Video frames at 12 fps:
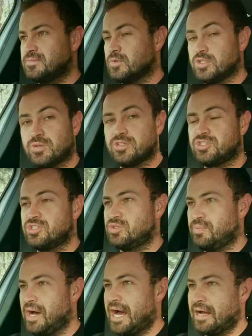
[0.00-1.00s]
which one should
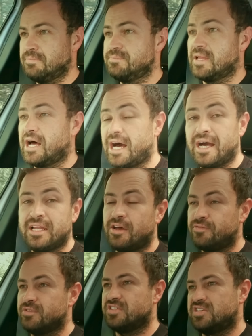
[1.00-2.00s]
you buy? I'd
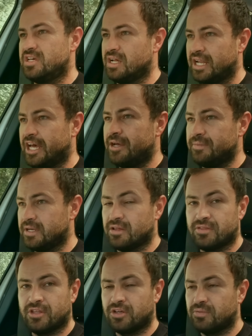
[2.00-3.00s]
have the CLA, and
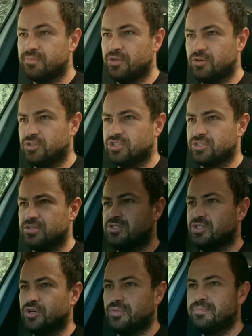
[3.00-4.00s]
I think you should
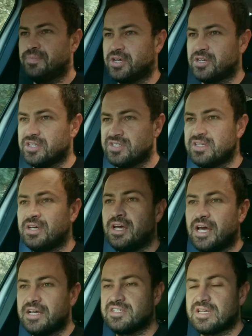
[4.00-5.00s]
too. Because
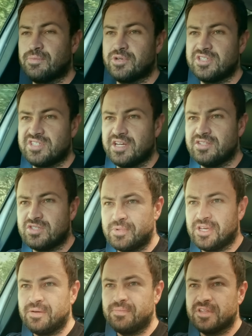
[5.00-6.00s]
as someone said to
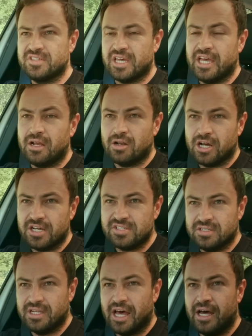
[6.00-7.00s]
me, this A-Class
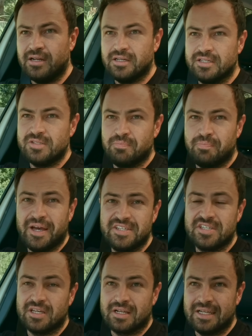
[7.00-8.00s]
Sedan is
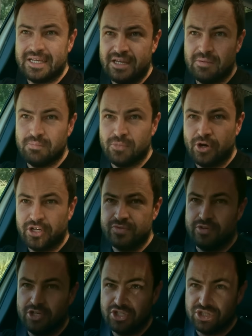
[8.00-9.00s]
basically Merc's
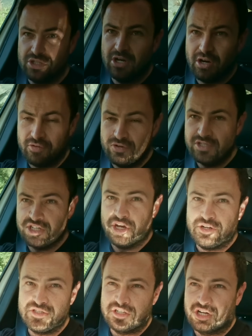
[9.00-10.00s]
version of a
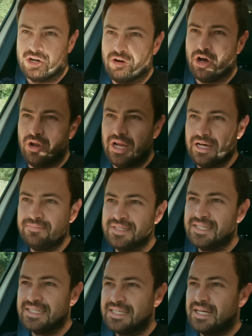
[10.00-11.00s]
Toyota Corolla.
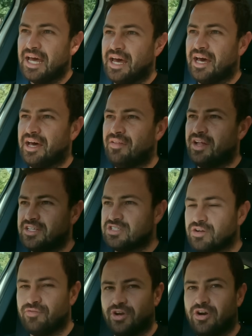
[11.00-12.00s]
And that's
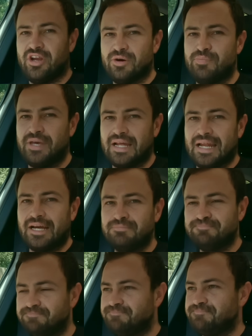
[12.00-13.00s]
not very appealing.